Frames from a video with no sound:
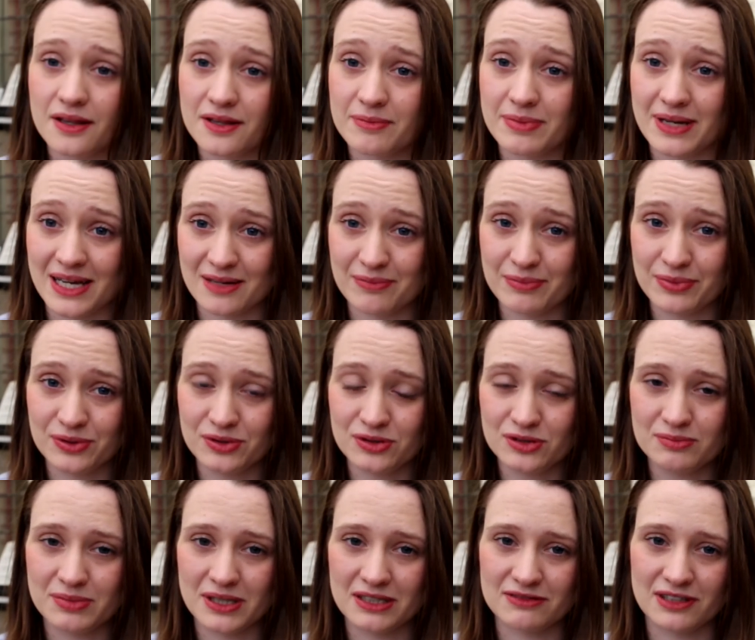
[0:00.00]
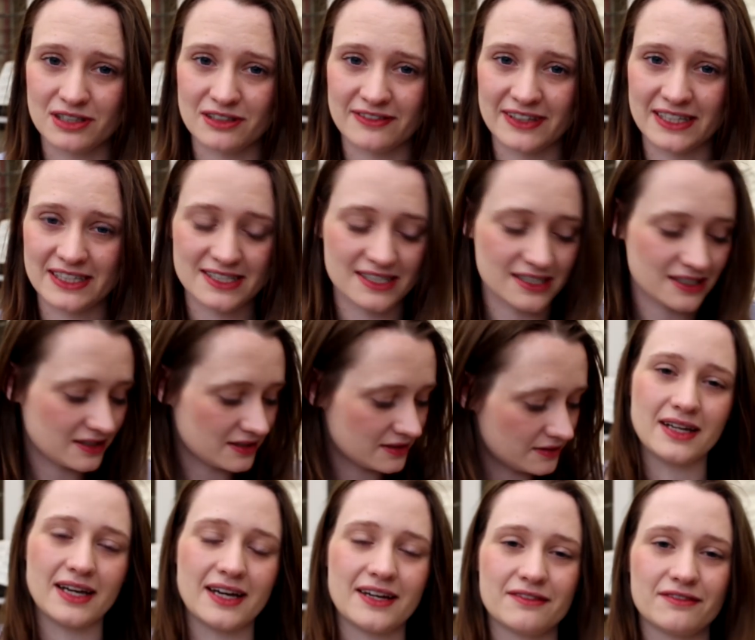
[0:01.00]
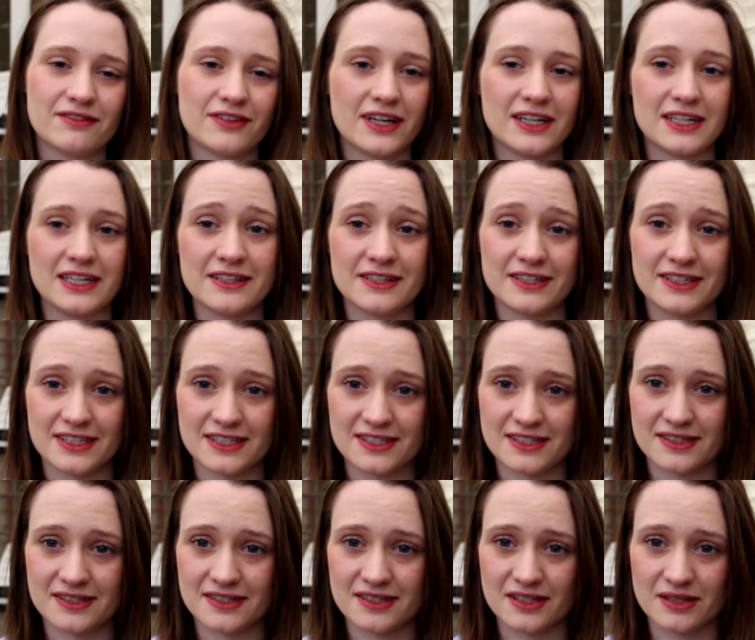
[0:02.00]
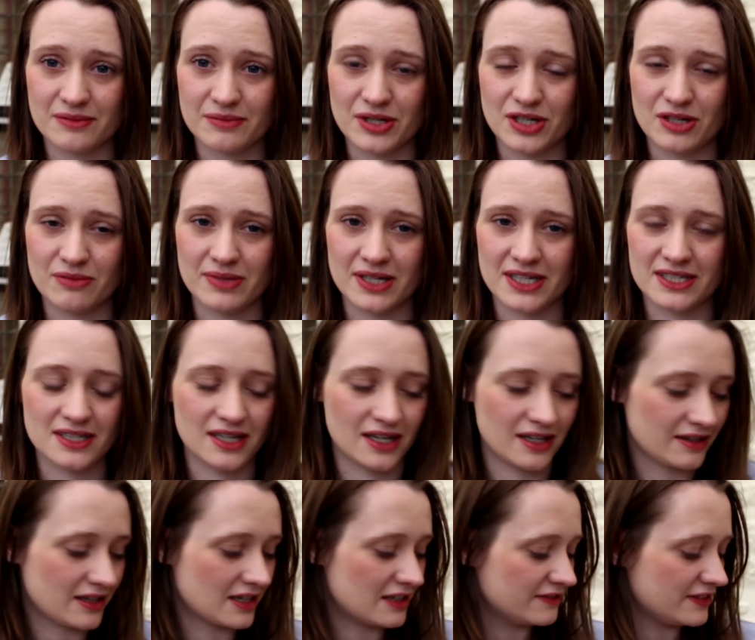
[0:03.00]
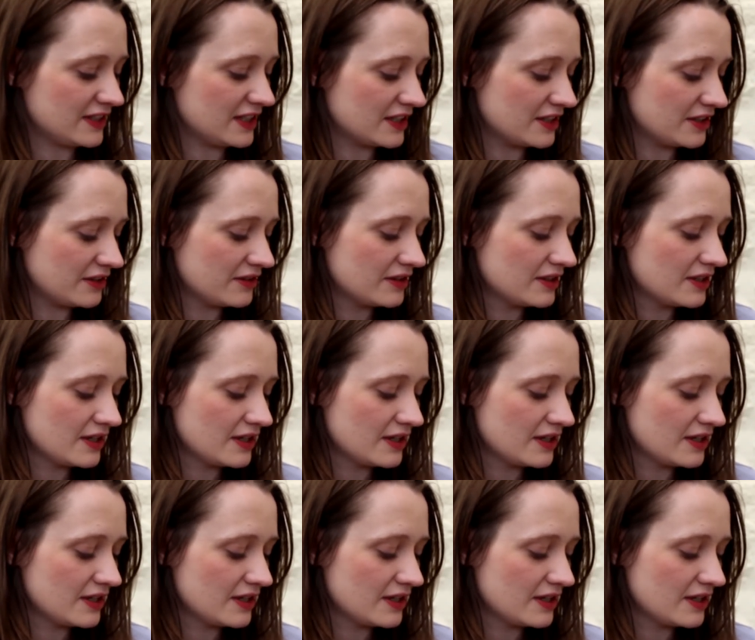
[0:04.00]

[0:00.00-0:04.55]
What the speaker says: The Black Ball by Ralph Ellison, and finally The Distance to the Moon by Italo, Calvino.